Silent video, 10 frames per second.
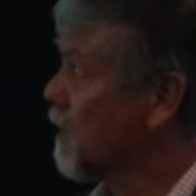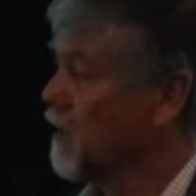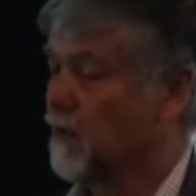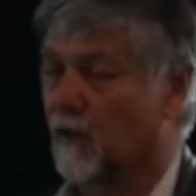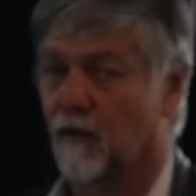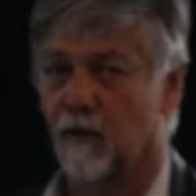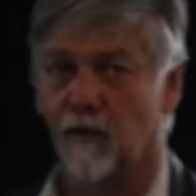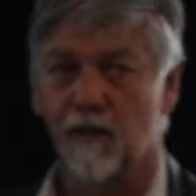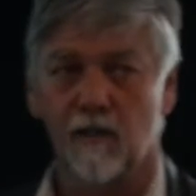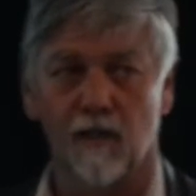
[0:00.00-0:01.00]
things that grow in the
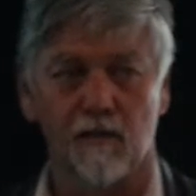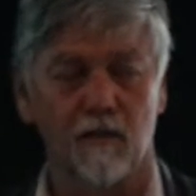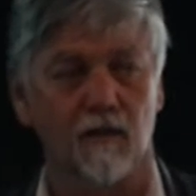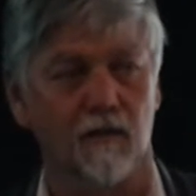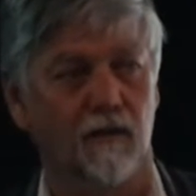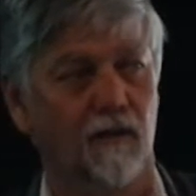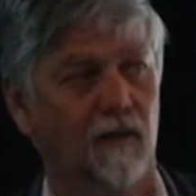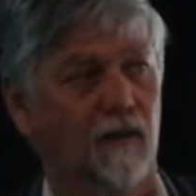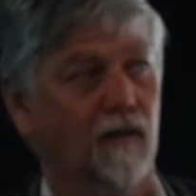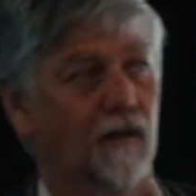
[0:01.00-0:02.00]
greenstones, you've got
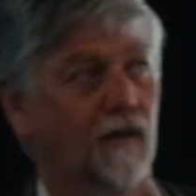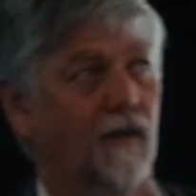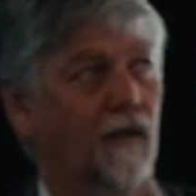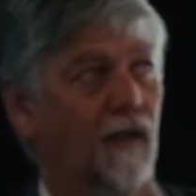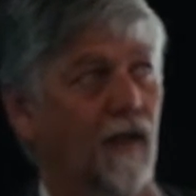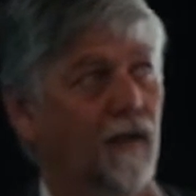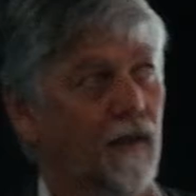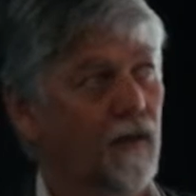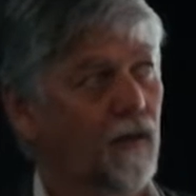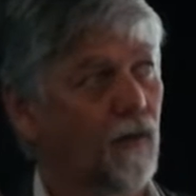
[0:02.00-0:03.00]
out
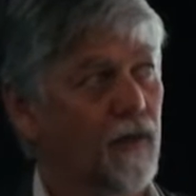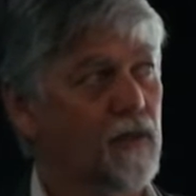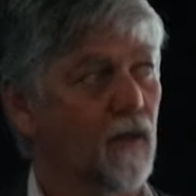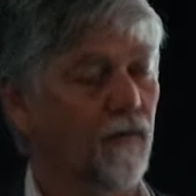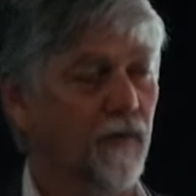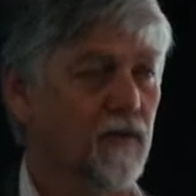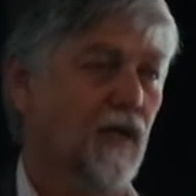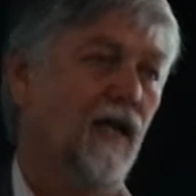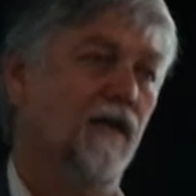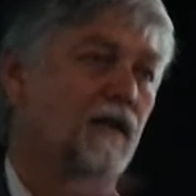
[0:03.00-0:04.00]
in the northeast Goldfields,
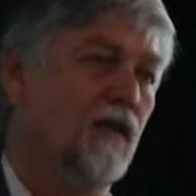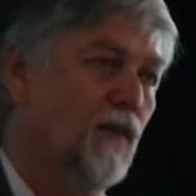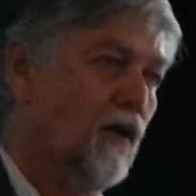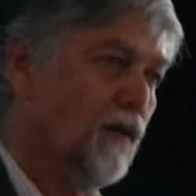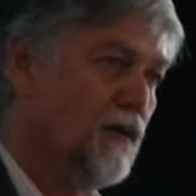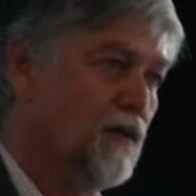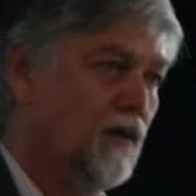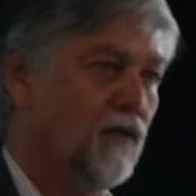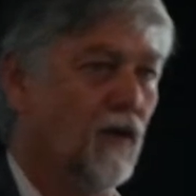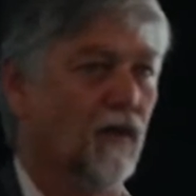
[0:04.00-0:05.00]
other than your mulberries,
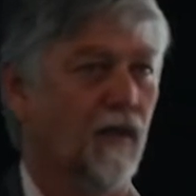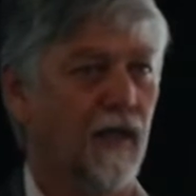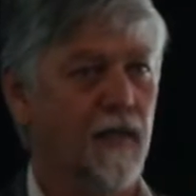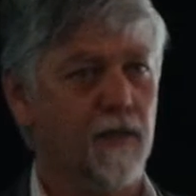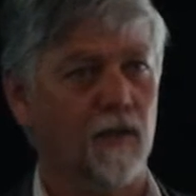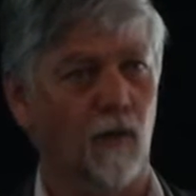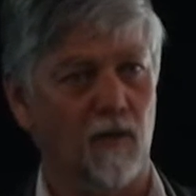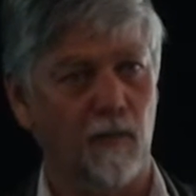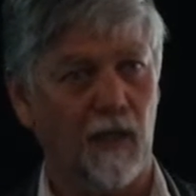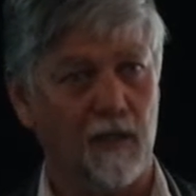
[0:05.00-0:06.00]
you've got Acacia
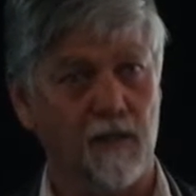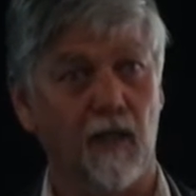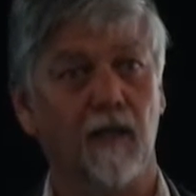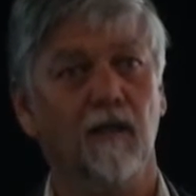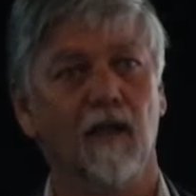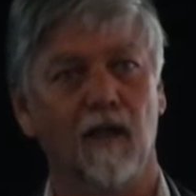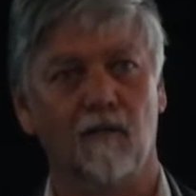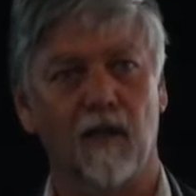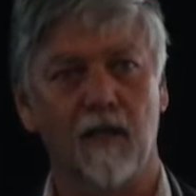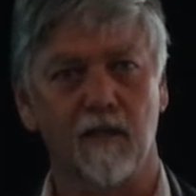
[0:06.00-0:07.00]
quadrimarginea and
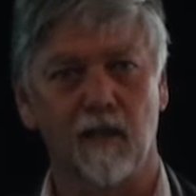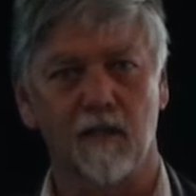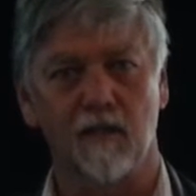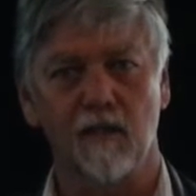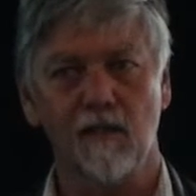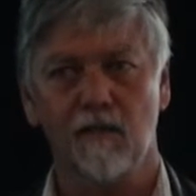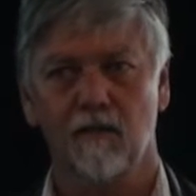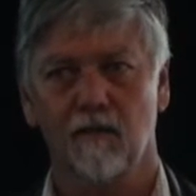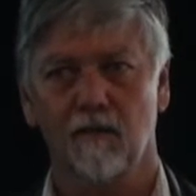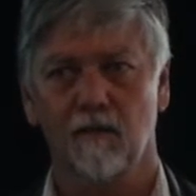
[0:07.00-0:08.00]
related entities.
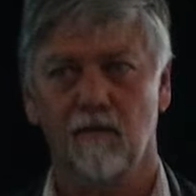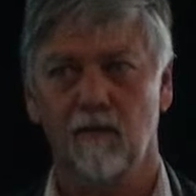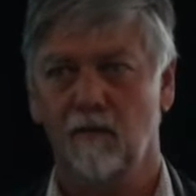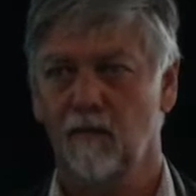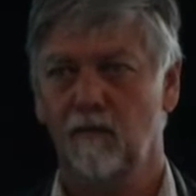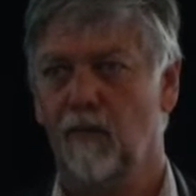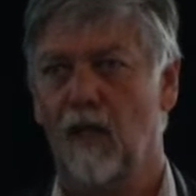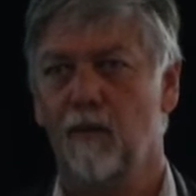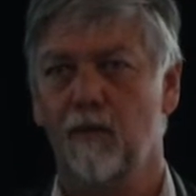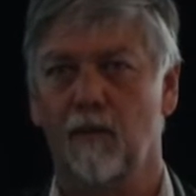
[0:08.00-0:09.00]

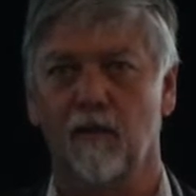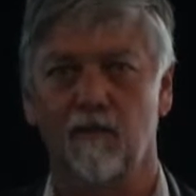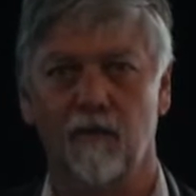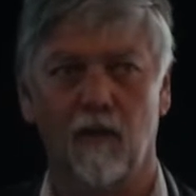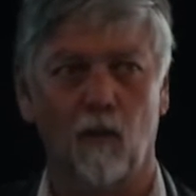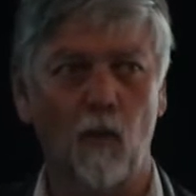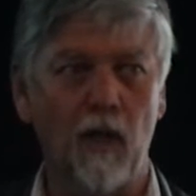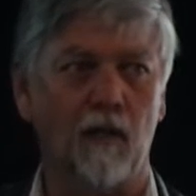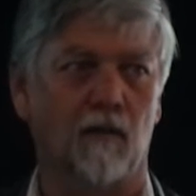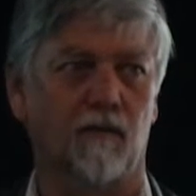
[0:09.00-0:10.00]
How many people are
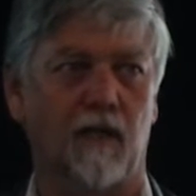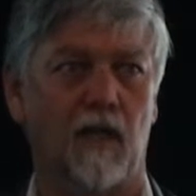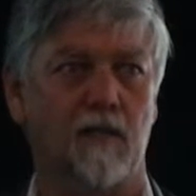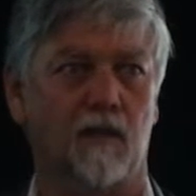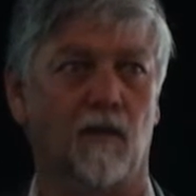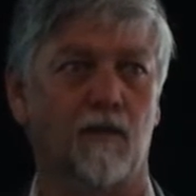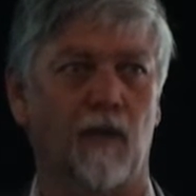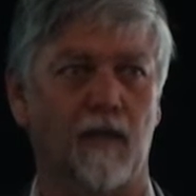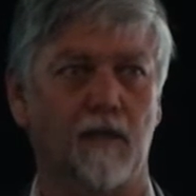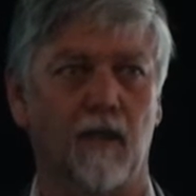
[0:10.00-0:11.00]
aware of Acacia
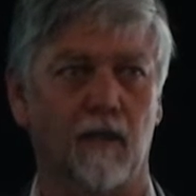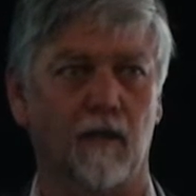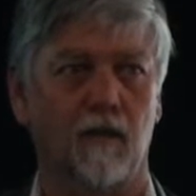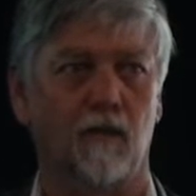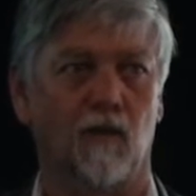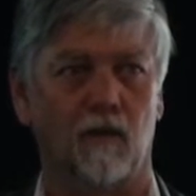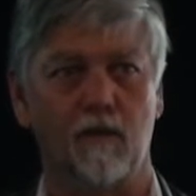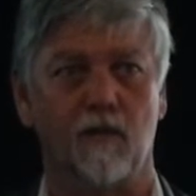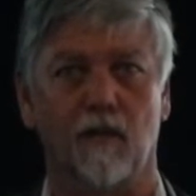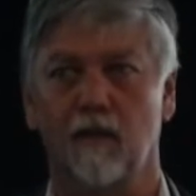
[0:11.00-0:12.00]
quadrimarginea and know what it
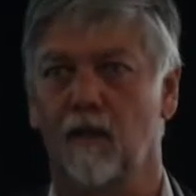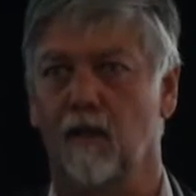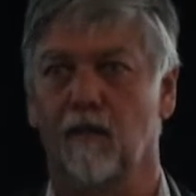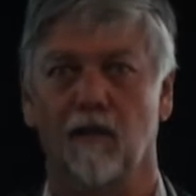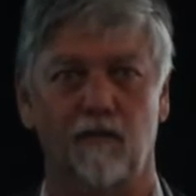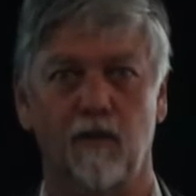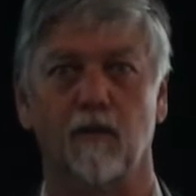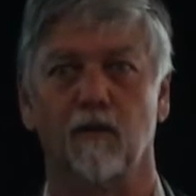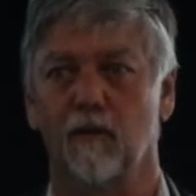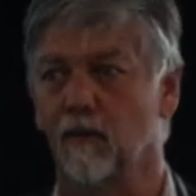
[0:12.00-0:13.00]
looks like? Okay, a
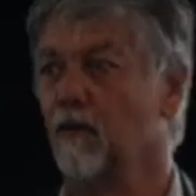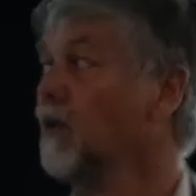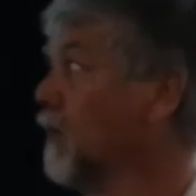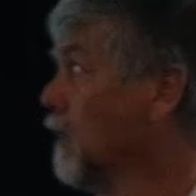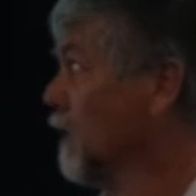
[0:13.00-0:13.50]
few, good.